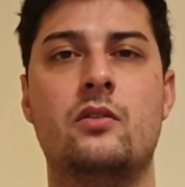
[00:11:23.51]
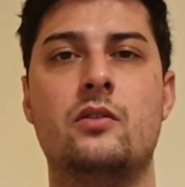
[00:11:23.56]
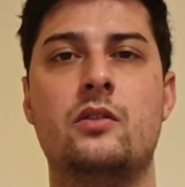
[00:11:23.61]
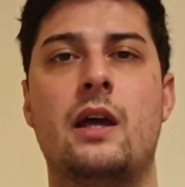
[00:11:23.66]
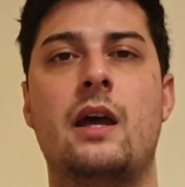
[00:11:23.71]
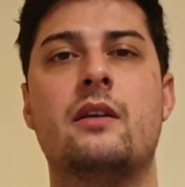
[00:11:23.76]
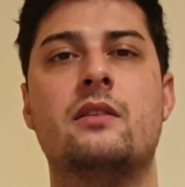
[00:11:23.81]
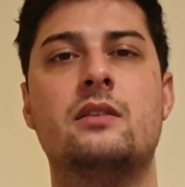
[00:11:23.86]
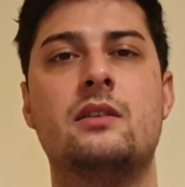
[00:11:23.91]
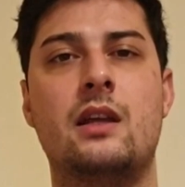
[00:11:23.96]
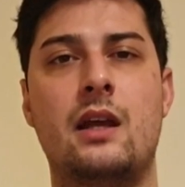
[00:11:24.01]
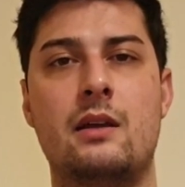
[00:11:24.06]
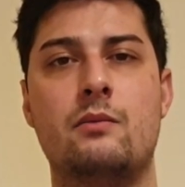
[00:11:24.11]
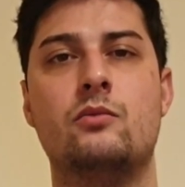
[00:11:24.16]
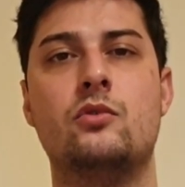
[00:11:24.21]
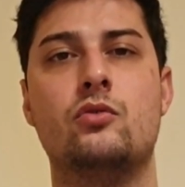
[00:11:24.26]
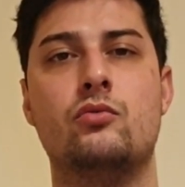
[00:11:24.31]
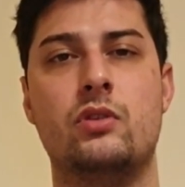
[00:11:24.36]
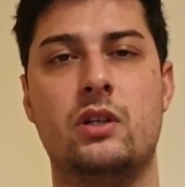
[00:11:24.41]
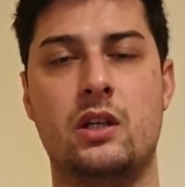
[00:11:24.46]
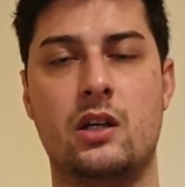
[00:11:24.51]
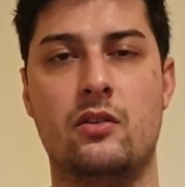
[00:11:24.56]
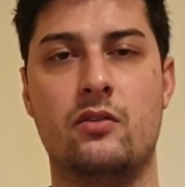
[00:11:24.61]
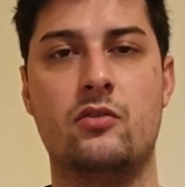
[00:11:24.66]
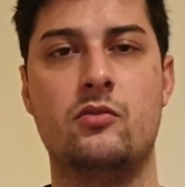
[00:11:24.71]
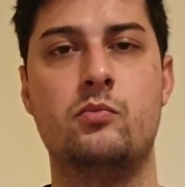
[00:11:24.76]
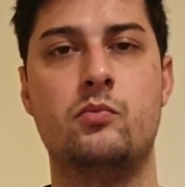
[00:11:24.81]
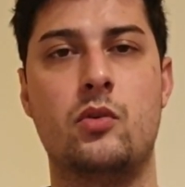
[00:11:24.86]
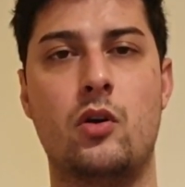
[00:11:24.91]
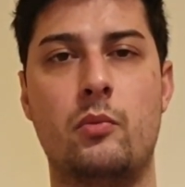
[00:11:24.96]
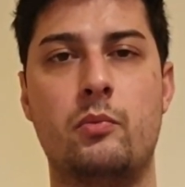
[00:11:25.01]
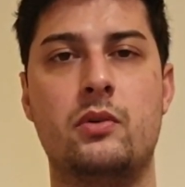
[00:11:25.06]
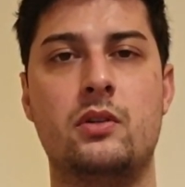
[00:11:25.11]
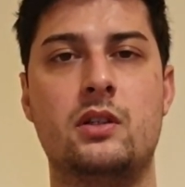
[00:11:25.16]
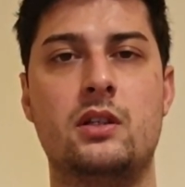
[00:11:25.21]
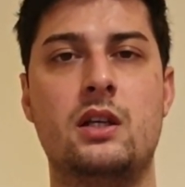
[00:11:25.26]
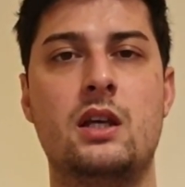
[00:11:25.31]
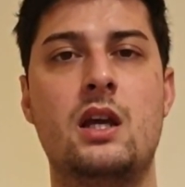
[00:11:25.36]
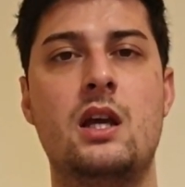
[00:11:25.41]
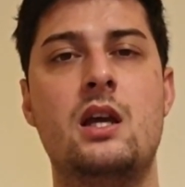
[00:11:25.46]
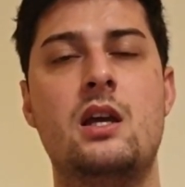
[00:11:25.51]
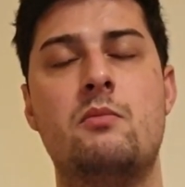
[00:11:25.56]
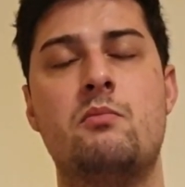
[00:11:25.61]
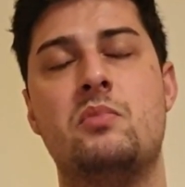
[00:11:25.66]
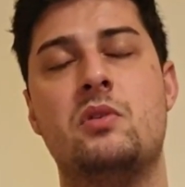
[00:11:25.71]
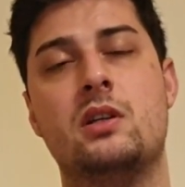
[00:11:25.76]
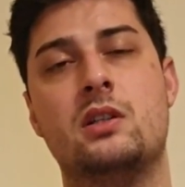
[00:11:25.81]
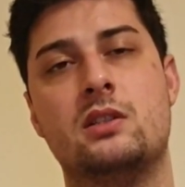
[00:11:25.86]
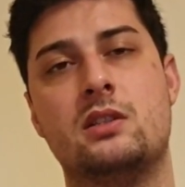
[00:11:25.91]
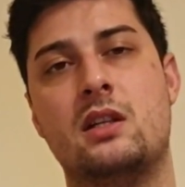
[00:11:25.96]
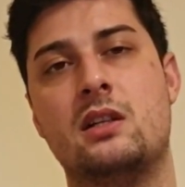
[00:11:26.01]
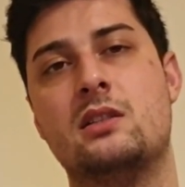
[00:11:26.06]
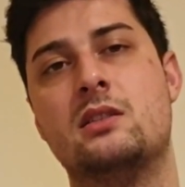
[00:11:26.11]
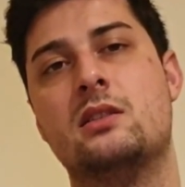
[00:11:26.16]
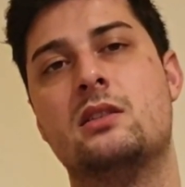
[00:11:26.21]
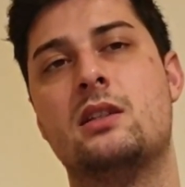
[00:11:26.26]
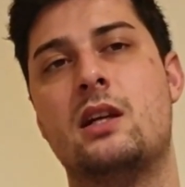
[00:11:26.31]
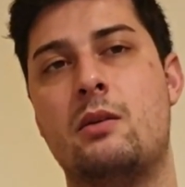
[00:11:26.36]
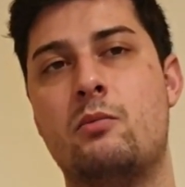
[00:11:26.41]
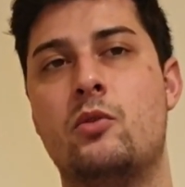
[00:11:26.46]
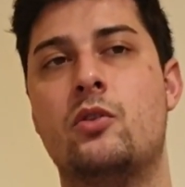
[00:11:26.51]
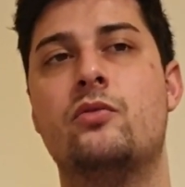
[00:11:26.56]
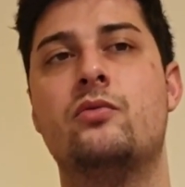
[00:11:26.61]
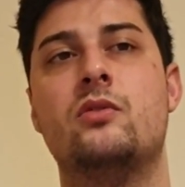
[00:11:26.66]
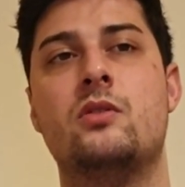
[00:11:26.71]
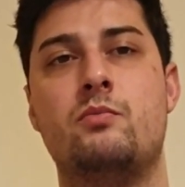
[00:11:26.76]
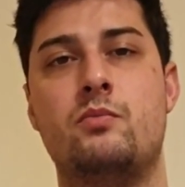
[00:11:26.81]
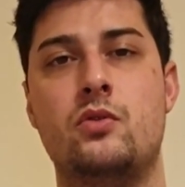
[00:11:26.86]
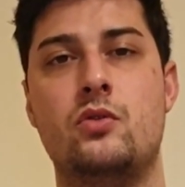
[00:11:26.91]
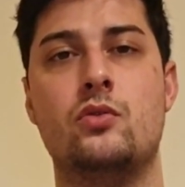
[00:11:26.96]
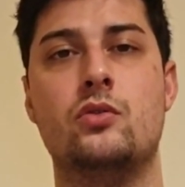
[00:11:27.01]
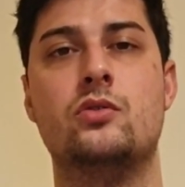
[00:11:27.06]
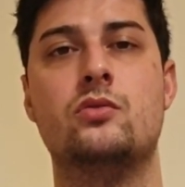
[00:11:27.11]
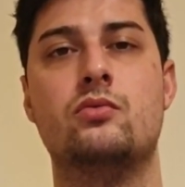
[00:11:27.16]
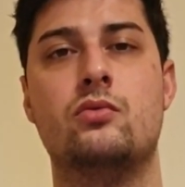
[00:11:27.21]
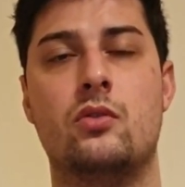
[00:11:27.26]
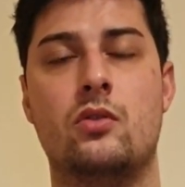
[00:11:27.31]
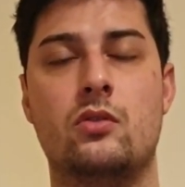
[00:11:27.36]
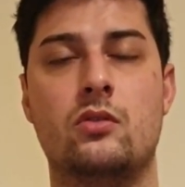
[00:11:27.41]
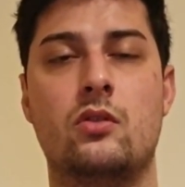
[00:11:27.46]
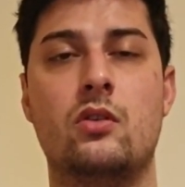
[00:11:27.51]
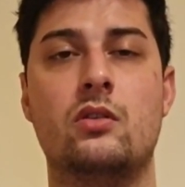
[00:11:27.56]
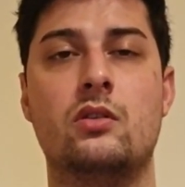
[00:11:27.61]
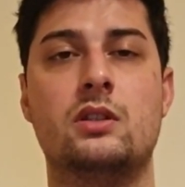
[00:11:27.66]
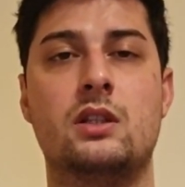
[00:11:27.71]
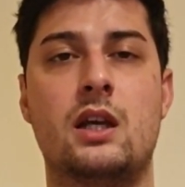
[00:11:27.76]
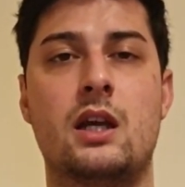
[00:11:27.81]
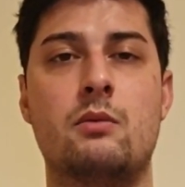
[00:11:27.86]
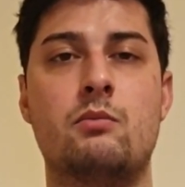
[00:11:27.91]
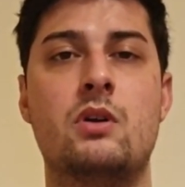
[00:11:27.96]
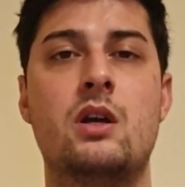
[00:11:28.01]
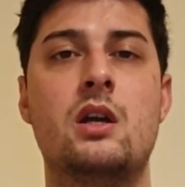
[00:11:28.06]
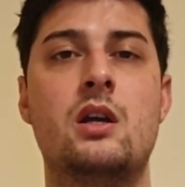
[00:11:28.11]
have time to recover properly, because there's a time of abuse for a long time.